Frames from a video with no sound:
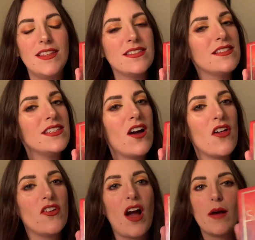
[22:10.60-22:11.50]
This is the
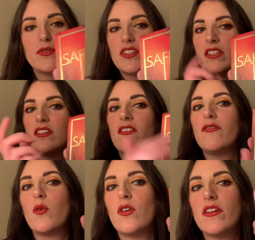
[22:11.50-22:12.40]
other option
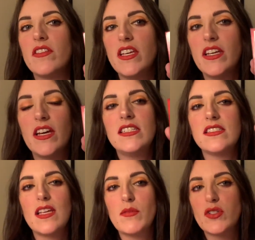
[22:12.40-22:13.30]
for the
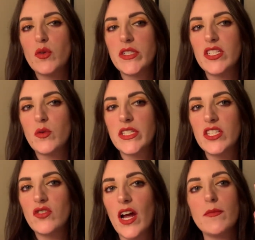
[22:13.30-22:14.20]
December 2020
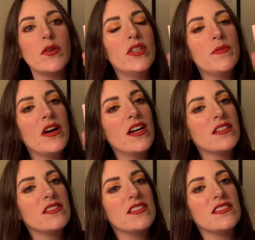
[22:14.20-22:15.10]
Tribe Beauty
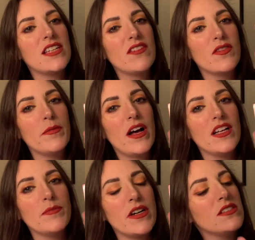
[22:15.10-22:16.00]
box, the Saffron Platform
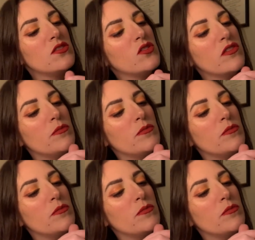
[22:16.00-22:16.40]
Palette by Suva